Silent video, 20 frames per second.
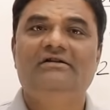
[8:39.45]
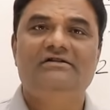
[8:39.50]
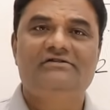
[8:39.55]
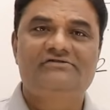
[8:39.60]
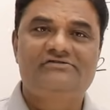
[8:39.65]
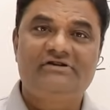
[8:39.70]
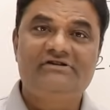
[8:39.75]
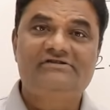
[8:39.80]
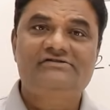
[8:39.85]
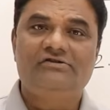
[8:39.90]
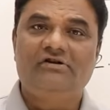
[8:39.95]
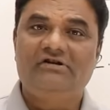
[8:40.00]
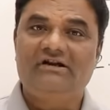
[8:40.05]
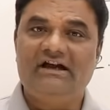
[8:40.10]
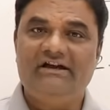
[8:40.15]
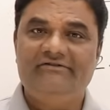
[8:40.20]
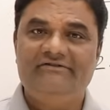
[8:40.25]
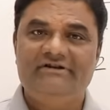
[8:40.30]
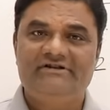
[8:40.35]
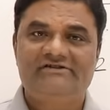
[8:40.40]
So it's not
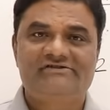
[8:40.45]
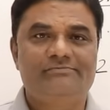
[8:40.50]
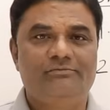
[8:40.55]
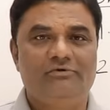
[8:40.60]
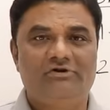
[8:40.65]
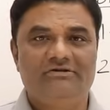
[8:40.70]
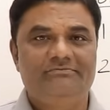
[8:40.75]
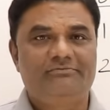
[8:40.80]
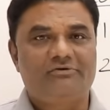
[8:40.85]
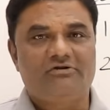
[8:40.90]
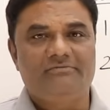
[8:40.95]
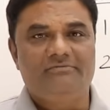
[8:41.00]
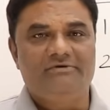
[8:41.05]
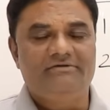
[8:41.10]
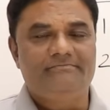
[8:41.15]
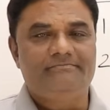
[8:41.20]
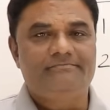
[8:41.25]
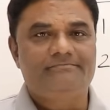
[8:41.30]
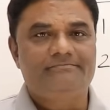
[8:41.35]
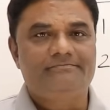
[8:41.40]
having small
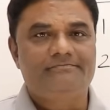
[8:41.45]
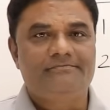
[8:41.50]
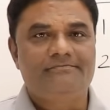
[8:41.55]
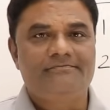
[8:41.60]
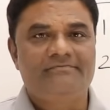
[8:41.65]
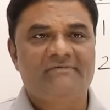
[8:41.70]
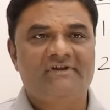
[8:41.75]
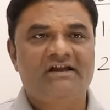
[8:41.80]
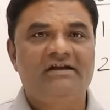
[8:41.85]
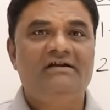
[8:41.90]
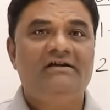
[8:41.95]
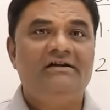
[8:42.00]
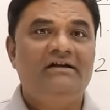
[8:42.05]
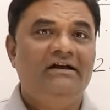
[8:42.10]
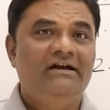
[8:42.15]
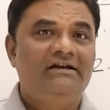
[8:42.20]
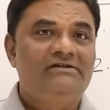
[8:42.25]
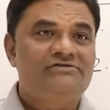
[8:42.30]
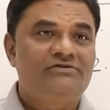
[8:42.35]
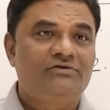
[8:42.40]
problem.
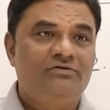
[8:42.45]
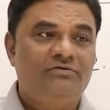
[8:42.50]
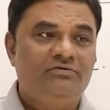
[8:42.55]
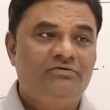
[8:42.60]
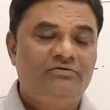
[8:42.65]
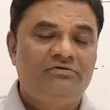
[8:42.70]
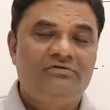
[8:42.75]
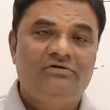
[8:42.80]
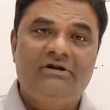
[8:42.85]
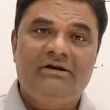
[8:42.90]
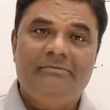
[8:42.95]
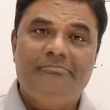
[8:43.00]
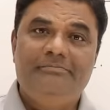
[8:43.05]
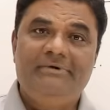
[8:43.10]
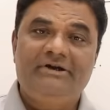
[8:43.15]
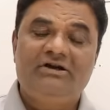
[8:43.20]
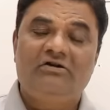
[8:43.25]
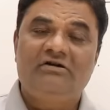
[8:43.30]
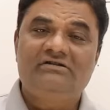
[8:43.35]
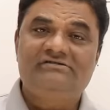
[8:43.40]
So
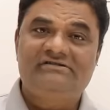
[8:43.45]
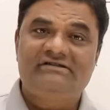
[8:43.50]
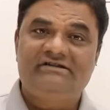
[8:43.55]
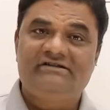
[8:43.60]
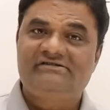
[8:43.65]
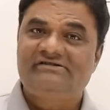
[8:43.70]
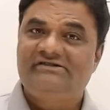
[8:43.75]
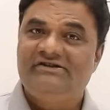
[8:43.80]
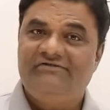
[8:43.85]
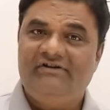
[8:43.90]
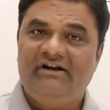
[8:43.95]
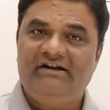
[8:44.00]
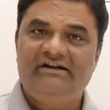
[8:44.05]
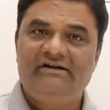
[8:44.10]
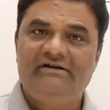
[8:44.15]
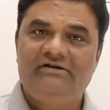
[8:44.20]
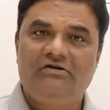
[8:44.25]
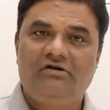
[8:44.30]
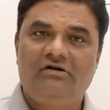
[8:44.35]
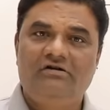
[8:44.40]
because it is divide
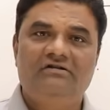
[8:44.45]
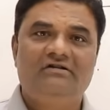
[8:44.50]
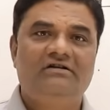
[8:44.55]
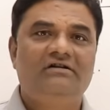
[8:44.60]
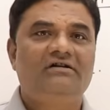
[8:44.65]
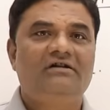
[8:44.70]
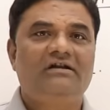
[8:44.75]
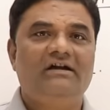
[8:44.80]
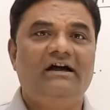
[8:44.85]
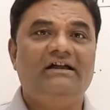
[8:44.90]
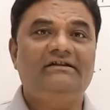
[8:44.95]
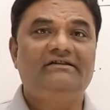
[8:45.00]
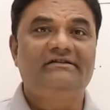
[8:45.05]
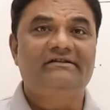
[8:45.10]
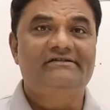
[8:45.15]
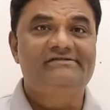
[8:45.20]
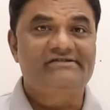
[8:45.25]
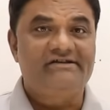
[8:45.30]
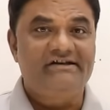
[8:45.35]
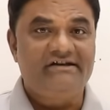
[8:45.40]
and conquer and
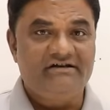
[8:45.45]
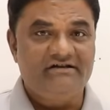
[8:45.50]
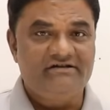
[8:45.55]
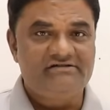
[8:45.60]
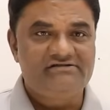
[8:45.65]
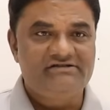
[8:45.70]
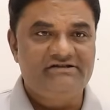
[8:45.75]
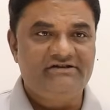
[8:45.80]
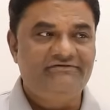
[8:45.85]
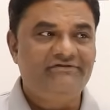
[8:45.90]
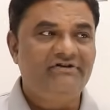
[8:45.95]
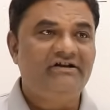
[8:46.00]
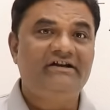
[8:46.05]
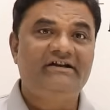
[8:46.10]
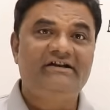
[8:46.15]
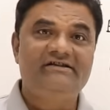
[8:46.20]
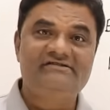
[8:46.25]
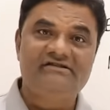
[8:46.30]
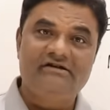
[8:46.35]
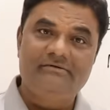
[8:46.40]
it is recursive,
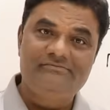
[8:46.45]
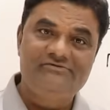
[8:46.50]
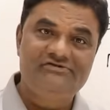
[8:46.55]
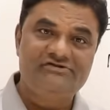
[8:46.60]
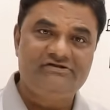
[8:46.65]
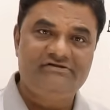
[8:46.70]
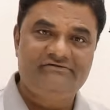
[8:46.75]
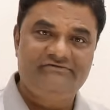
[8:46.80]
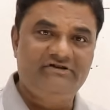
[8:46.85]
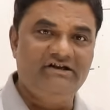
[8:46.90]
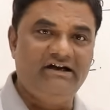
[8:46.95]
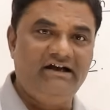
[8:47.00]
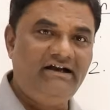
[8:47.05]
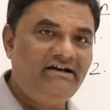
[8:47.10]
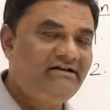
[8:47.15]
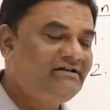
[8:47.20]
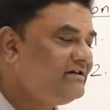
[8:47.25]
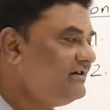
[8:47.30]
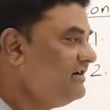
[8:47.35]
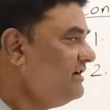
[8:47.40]
it is observed
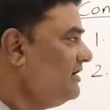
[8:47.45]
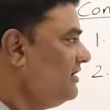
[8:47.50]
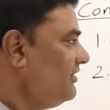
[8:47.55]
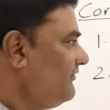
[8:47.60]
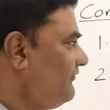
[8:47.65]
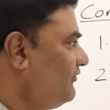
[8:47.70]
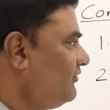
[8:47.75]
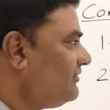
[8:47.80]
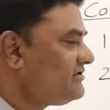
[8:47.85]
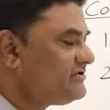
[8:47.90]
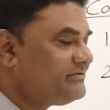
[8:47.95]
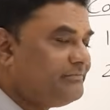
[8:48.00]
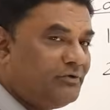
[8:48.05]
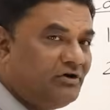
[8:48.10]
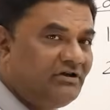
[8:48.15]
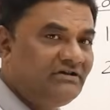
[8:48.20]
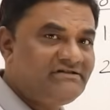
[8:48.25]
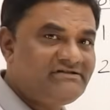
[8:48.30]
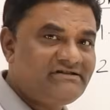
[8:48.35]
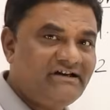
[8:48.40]
that for
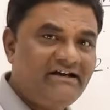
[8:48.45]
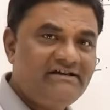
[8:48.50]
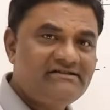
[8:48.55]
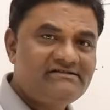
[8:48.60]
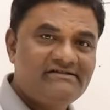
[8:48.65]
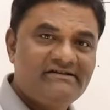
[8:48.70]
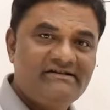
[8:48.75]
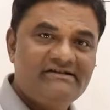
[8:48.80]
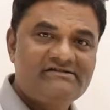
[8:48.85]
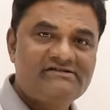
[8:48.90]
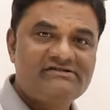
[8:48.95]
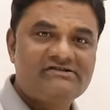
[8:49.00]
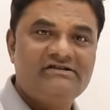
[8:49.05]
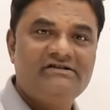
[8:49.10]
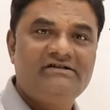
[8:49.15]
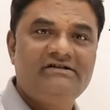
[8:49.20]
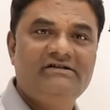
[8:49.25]
small size list,